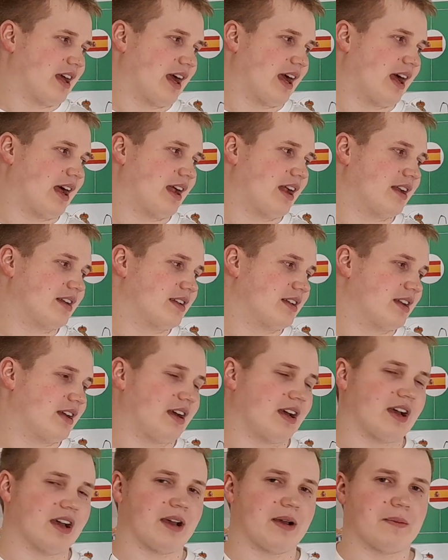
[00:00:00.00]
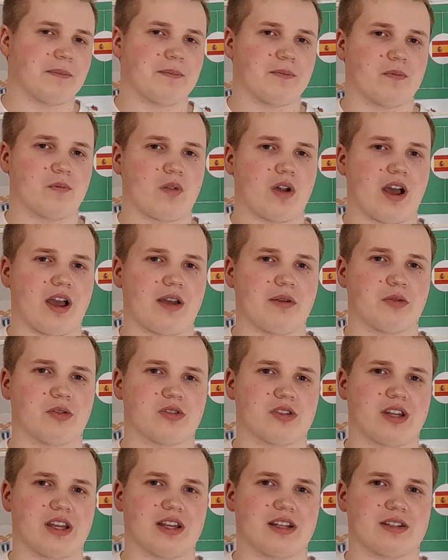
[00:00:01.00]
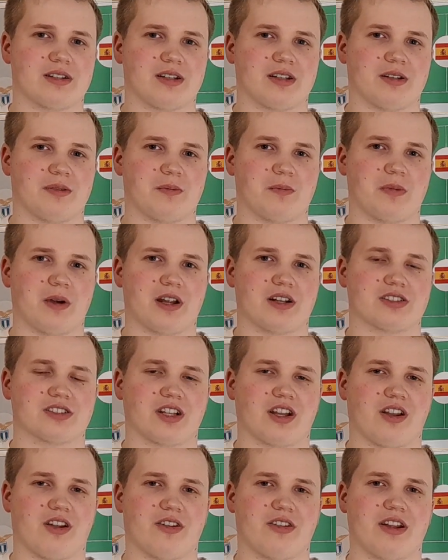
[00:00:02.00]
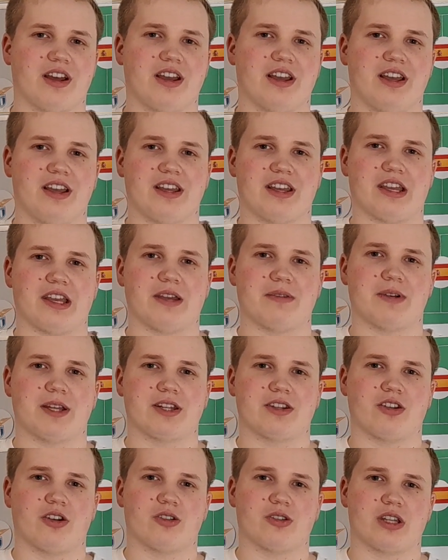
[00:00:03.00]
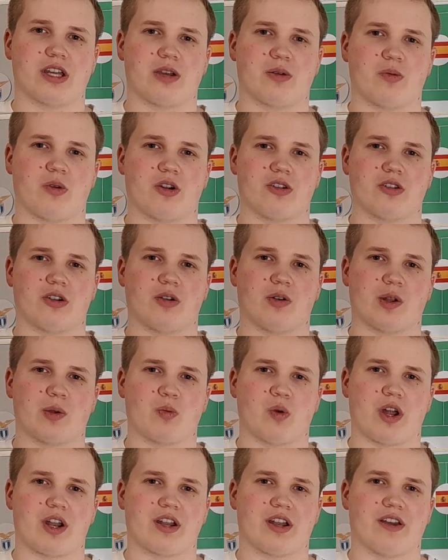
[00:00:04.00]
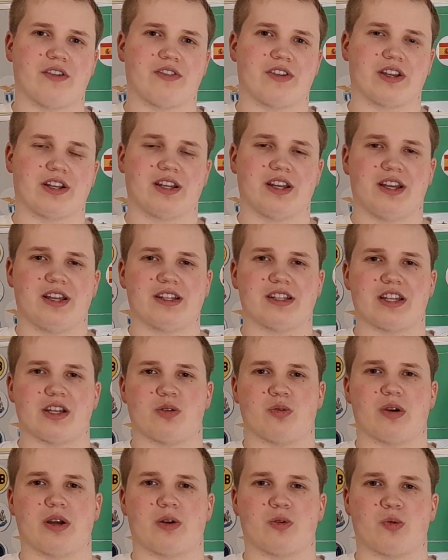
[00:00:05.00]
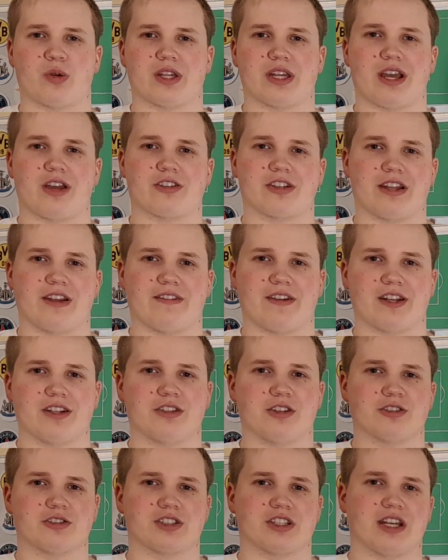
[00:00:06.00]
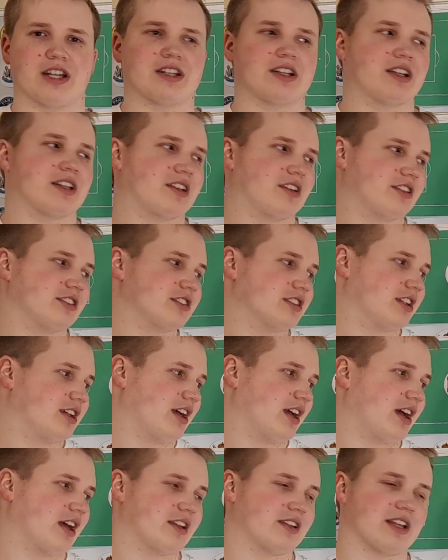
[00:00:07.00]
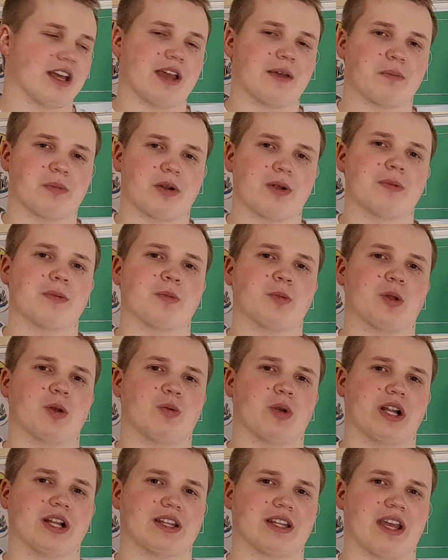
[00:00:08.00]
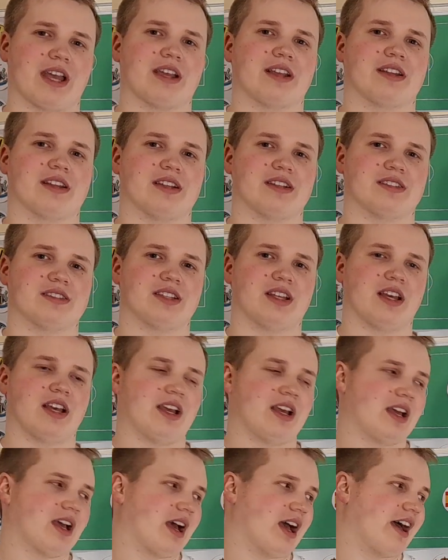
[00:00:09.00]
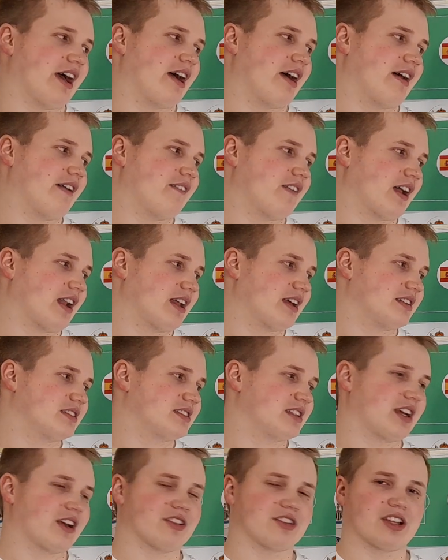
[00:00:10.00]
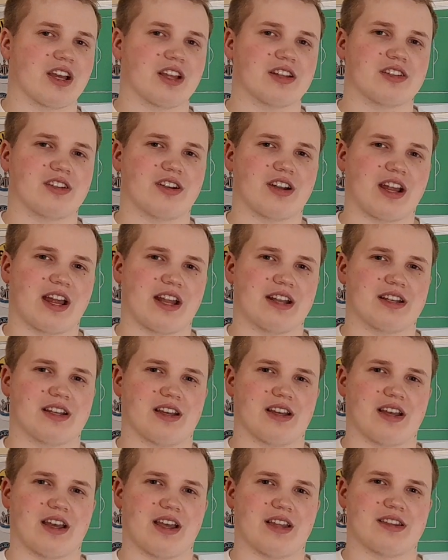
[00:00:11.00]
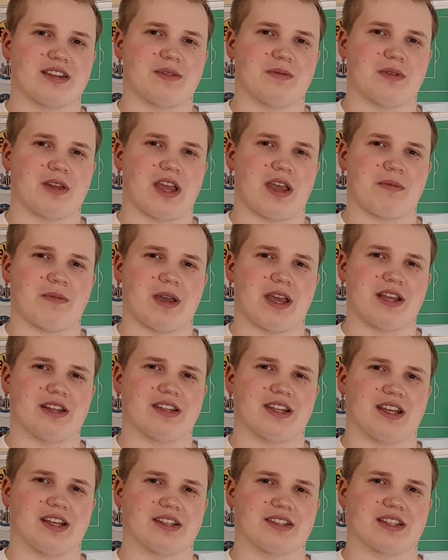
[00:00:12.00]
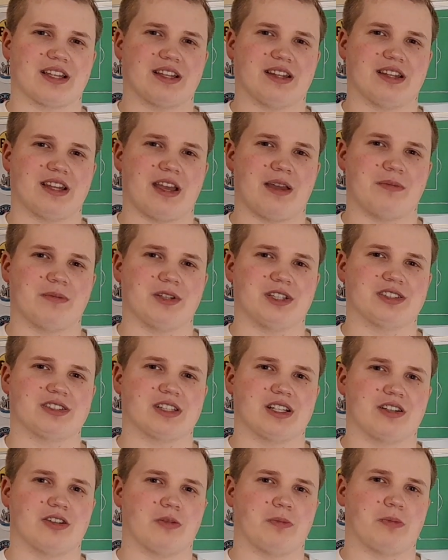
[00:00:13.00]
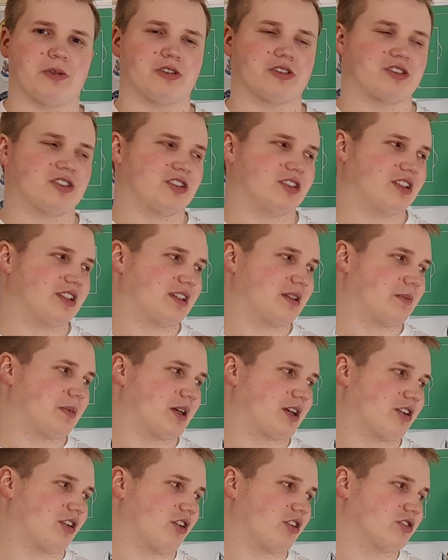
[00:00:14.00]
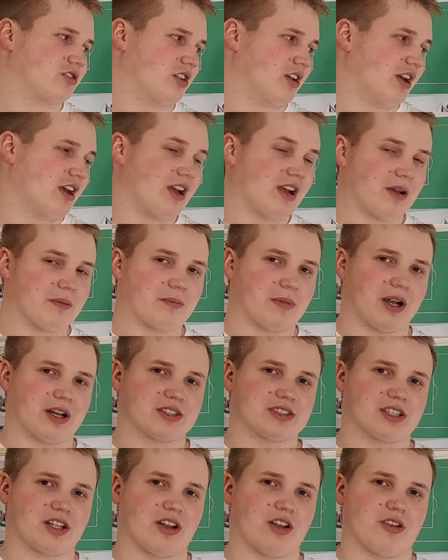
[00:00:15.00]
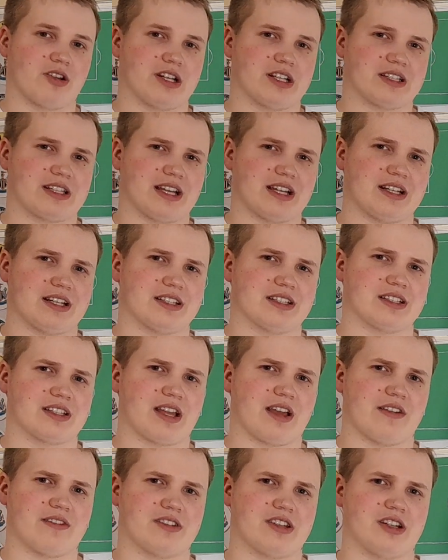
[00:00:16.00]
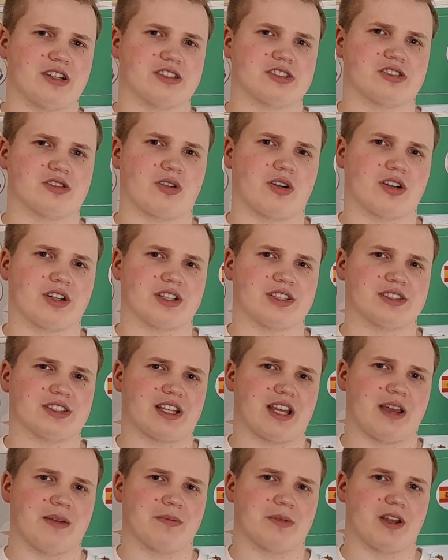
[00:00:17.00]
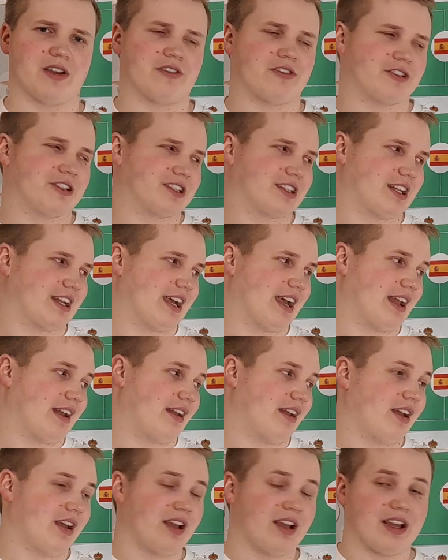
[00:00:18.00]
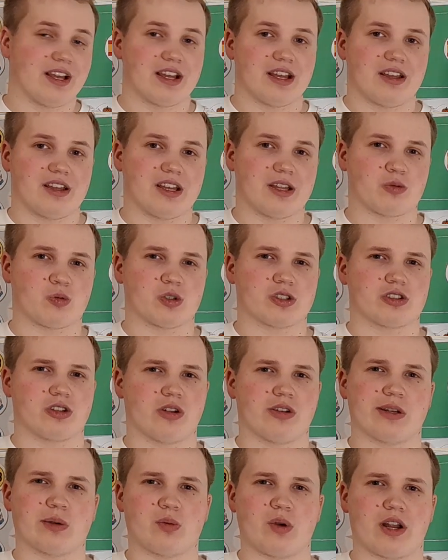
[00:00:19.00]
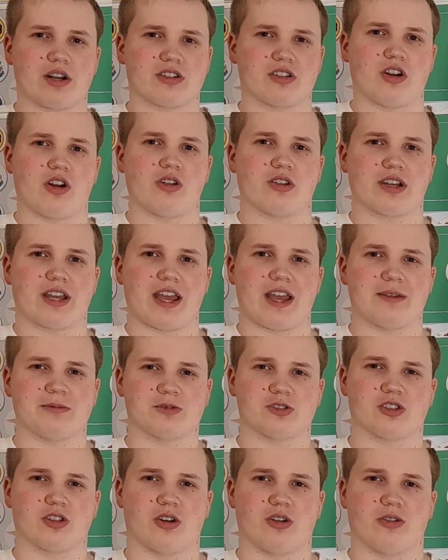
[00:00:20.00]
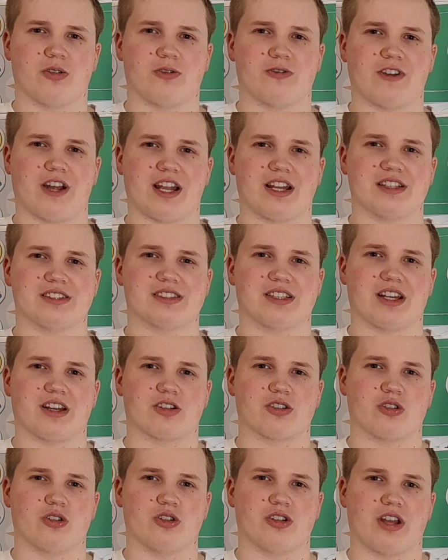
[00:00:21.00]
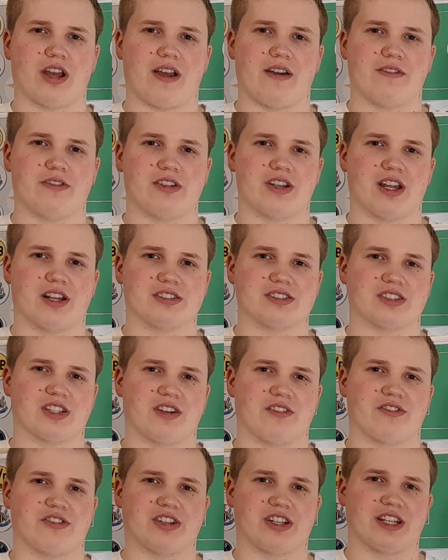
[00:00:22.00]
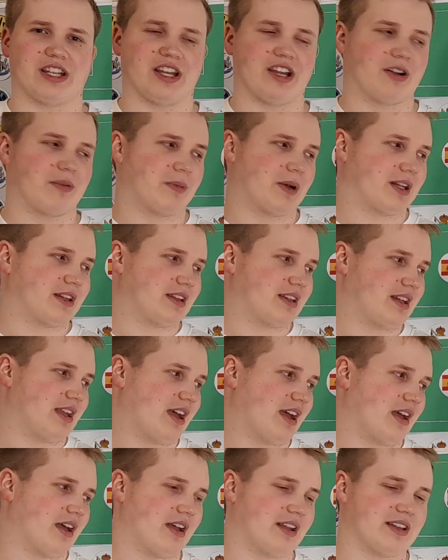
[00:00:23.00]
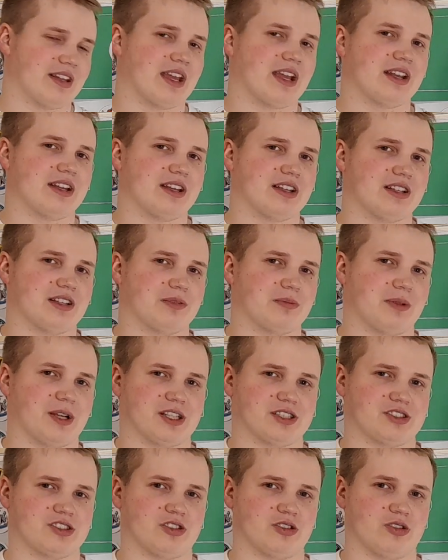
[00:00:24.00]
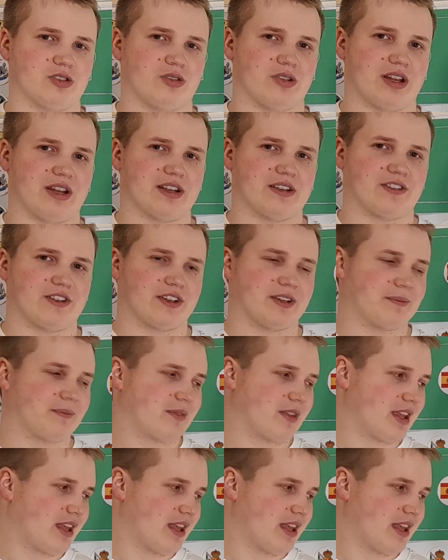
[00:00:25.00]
I would think Barcelona, even though they won only 1-0, they were without Lewandowski and others. They probably will take this. Valencia, other hand, they may think that they missed an opportunity because Barcelona, they didn't have their strongest game definitely, and it was only one goal game, so Valencia could have done something here, but they didn't manage to do anything.